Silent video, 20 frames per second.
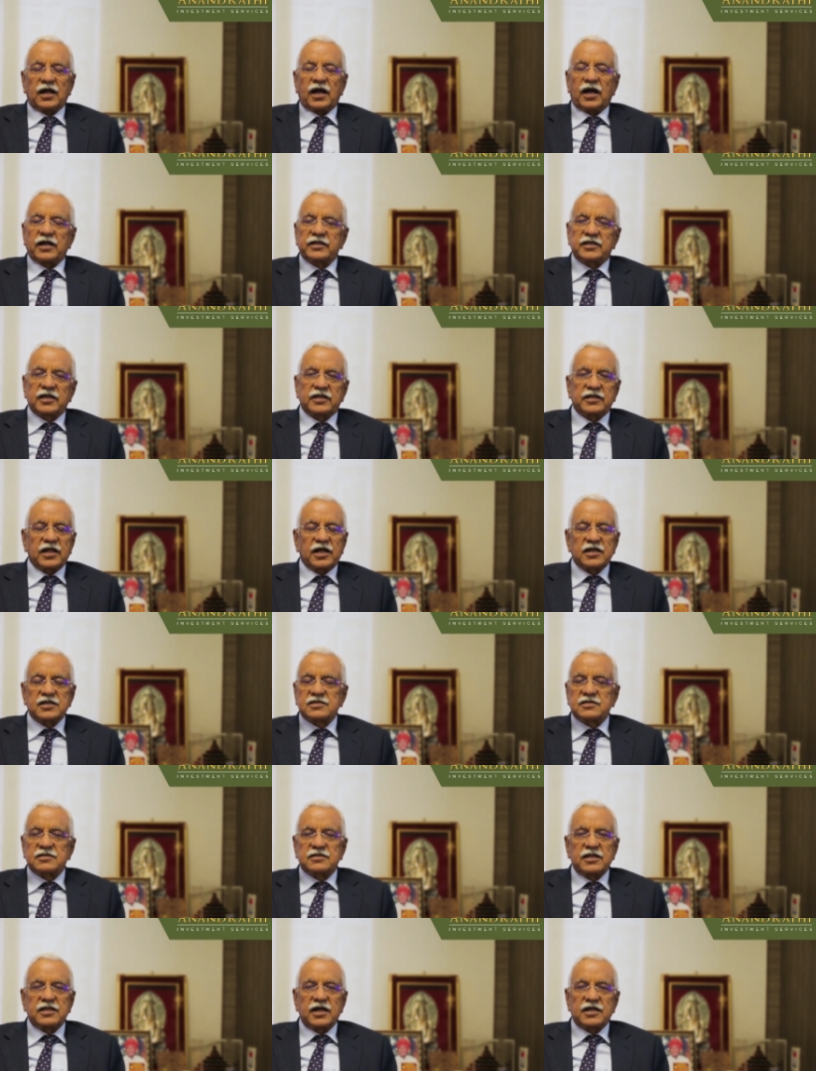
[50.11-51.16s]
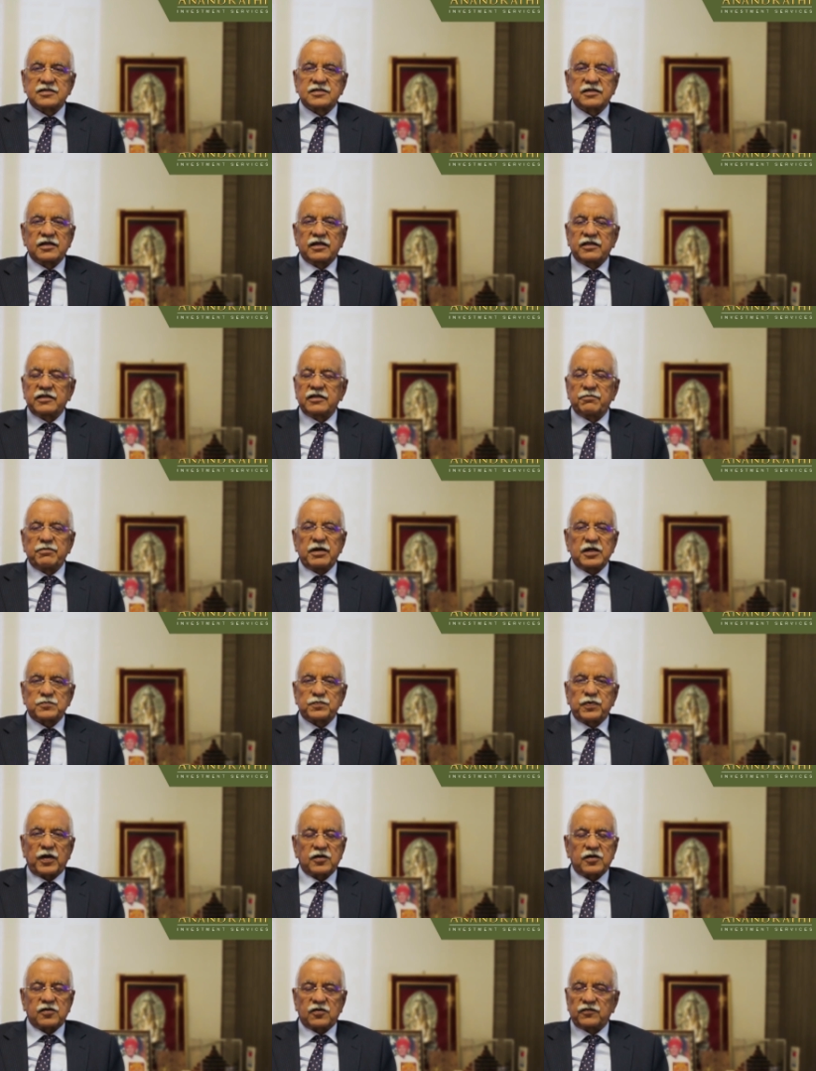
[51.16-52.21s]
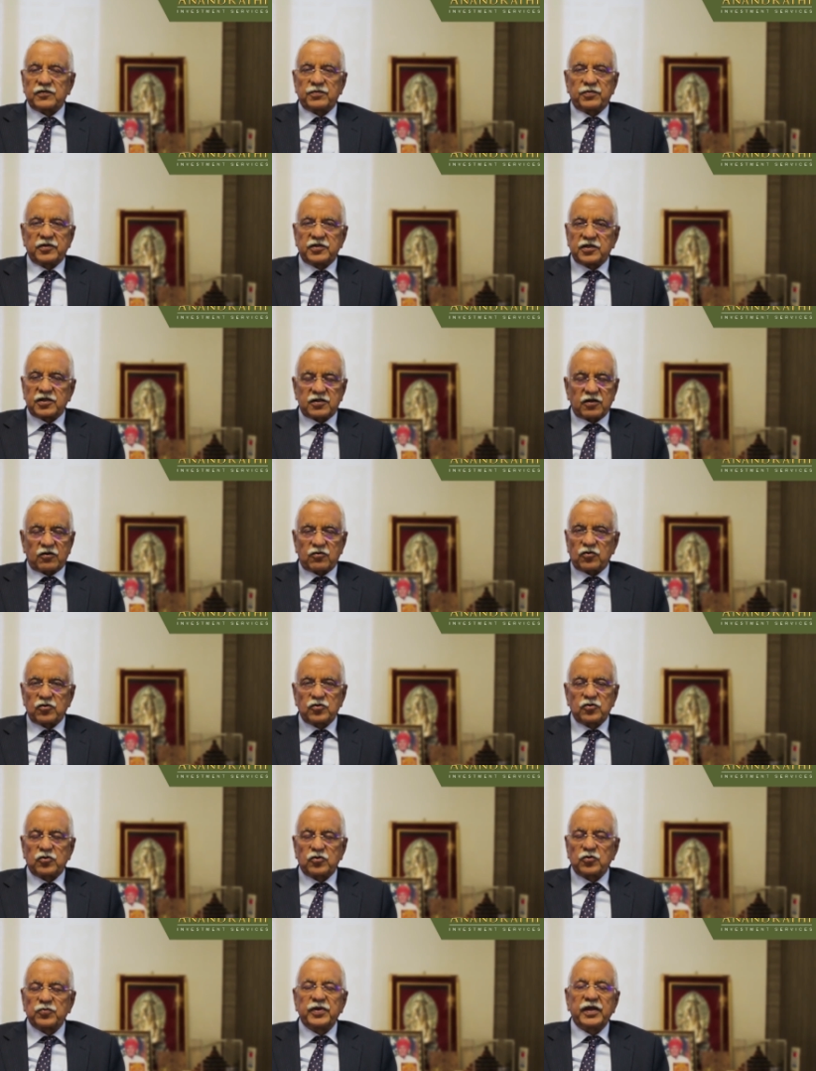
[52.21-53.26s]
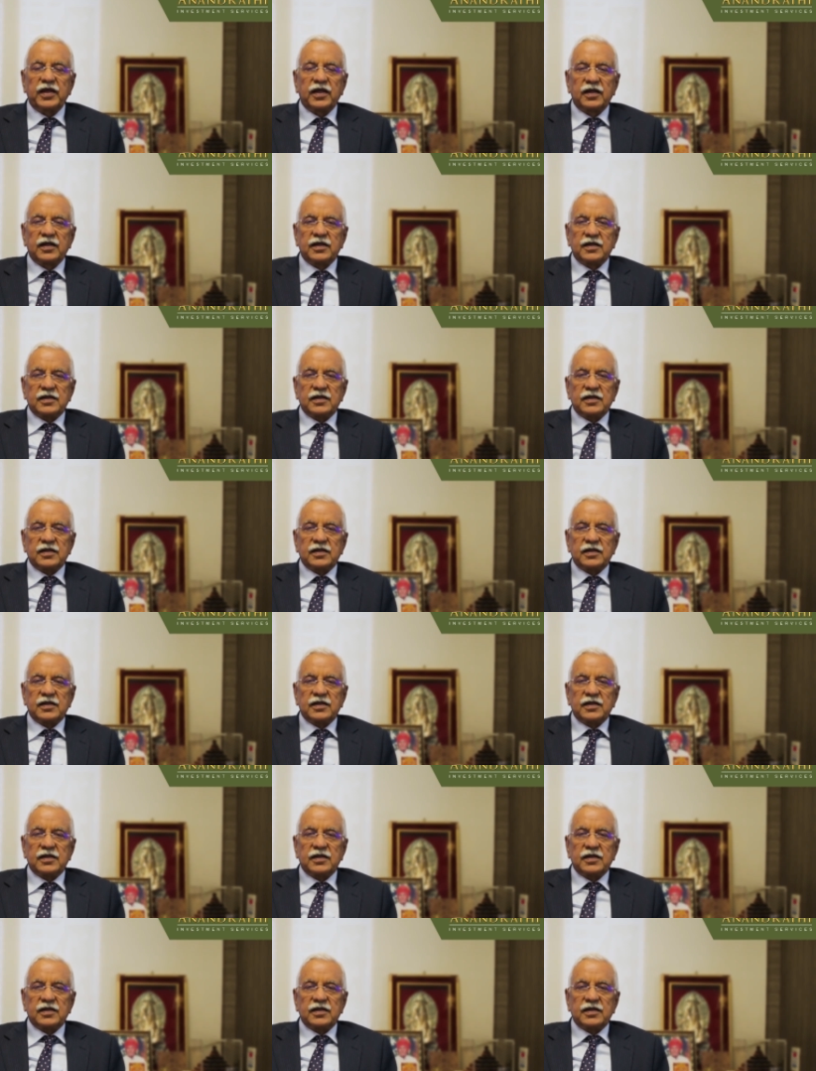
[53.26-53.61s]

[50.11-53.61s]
I think that's that's uh, the best part of the budget, according to me.